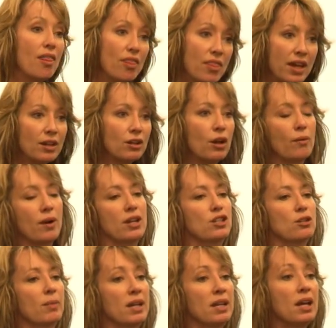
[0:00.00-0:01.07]
Then go
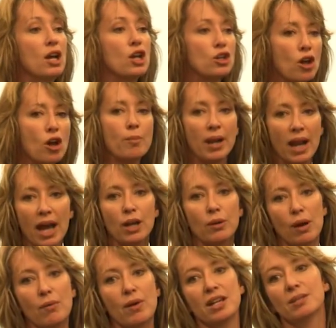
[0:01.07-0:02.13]
raise your money. No, but how
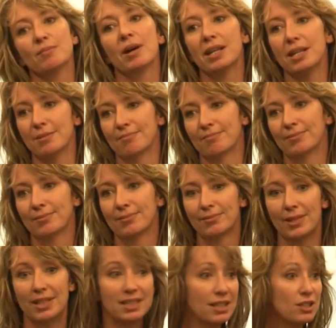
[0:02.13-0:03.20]
do I raise money?
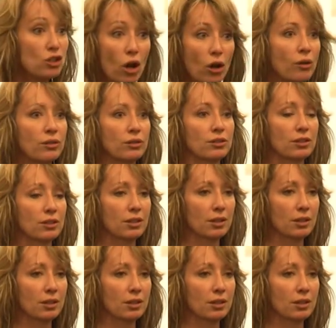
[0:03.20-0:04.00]
I said, don't.